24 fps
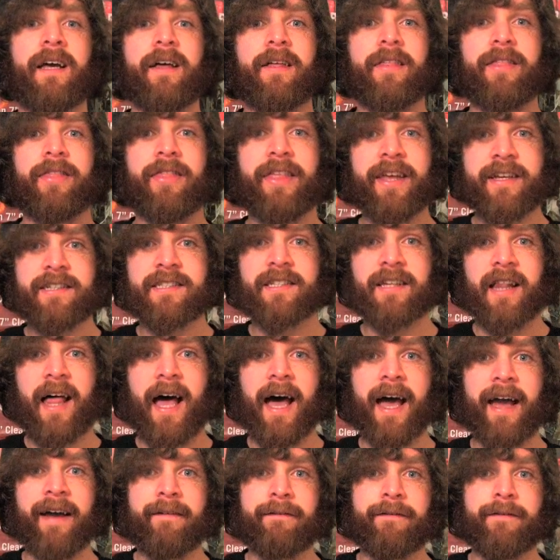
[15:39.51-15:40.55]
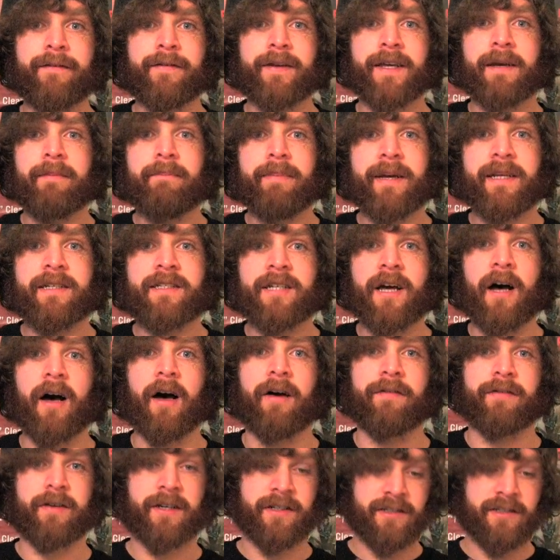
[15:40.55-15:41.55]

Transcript: this life can be tough.